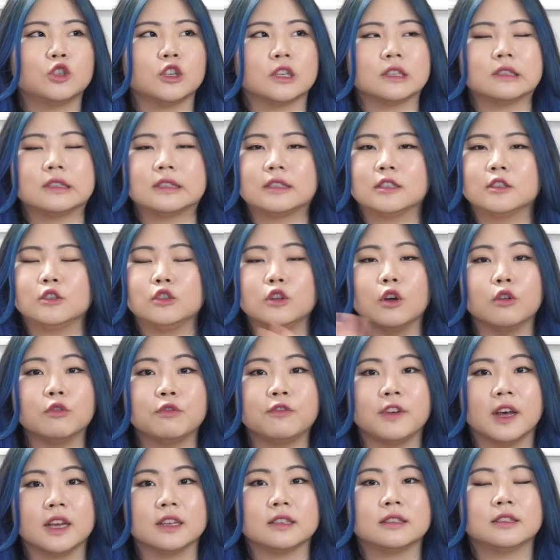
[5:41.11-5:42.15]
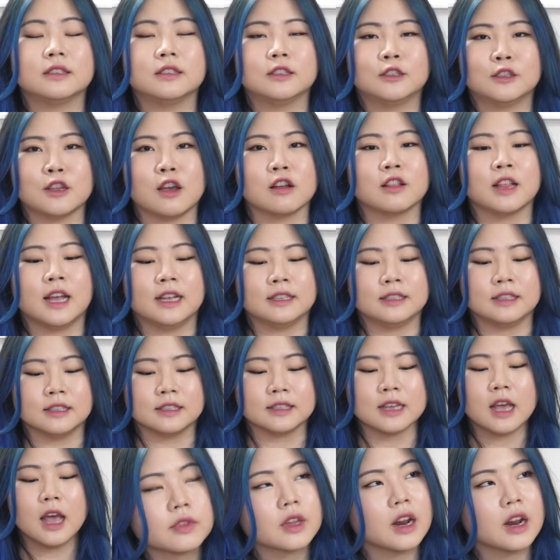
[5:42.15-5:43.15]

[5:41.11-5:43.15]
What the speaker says: just no fuss sunglasses.